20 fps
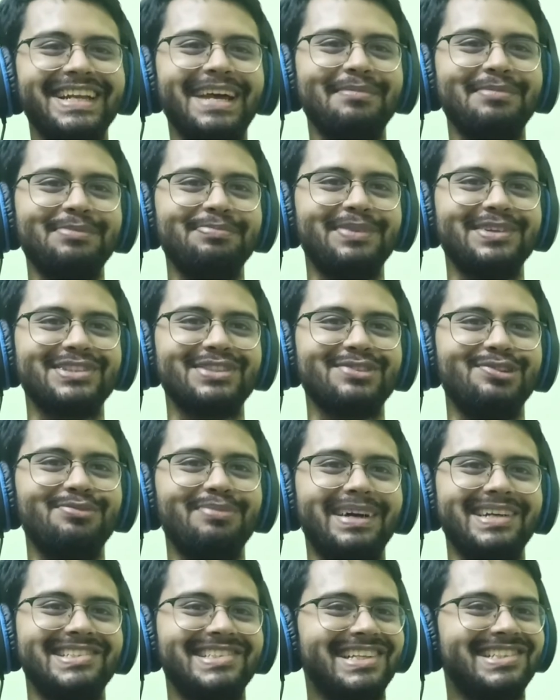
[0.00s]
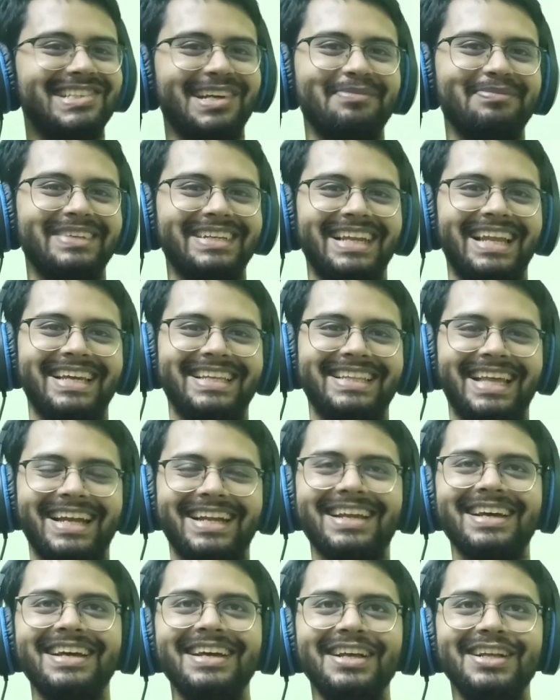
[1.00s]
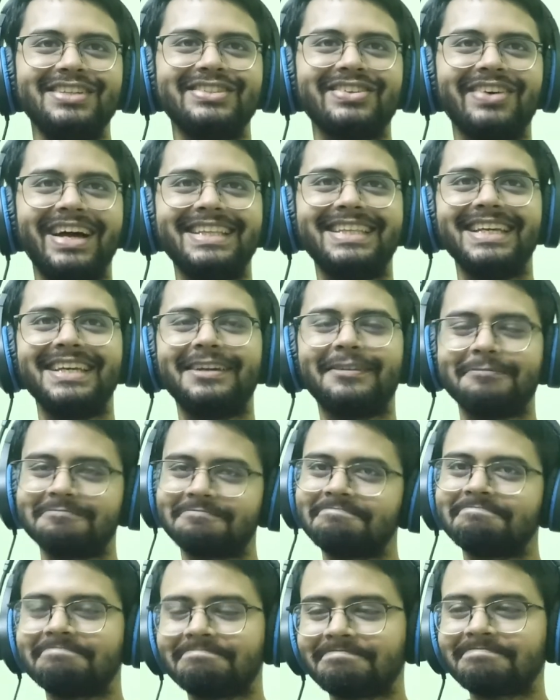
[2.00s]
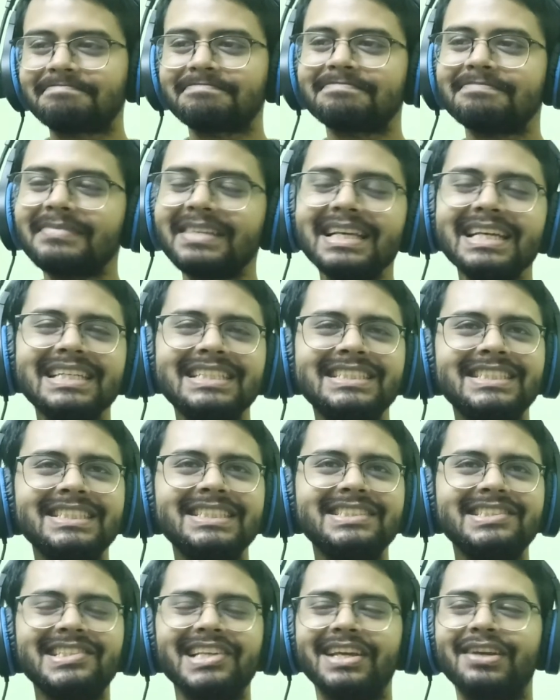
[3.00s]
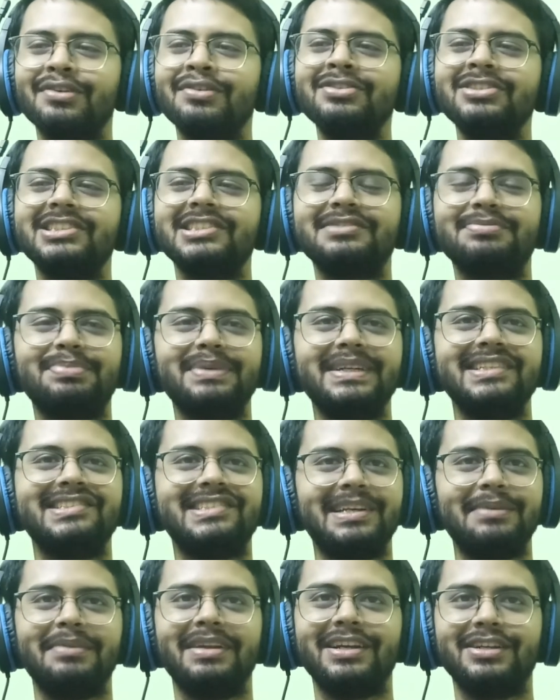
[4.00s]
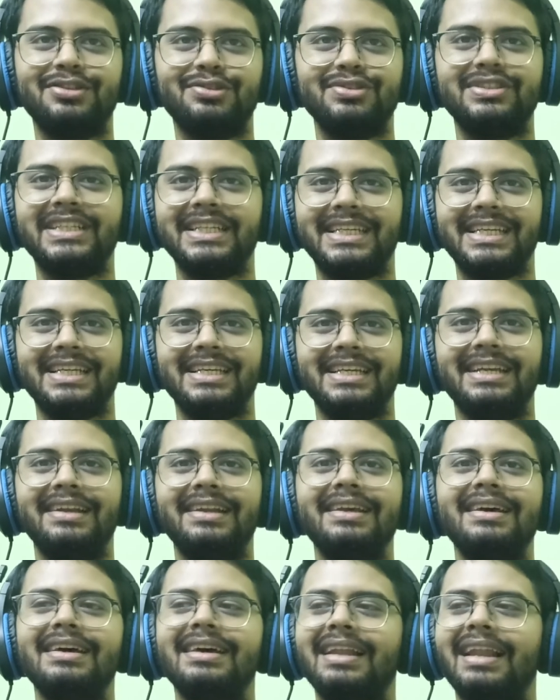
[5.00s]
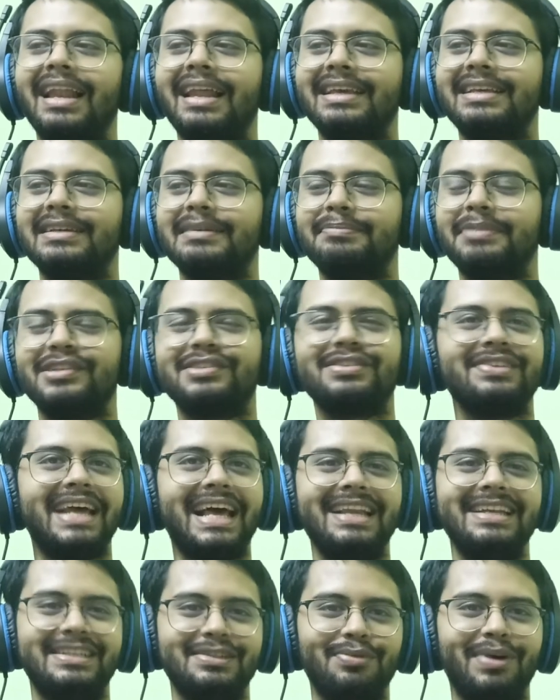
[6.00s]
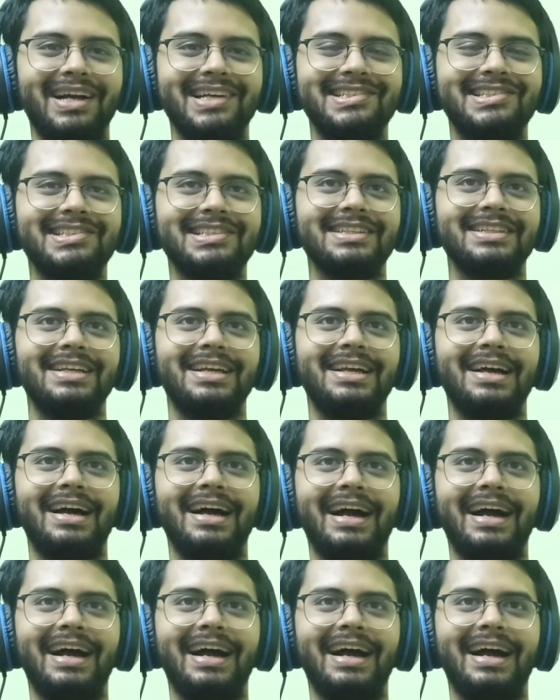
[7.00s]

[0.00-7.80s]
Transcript: is the type of person who might say something like that. So I think she's, like, you know, she's pretty similar to Shiki in, like, personality wise.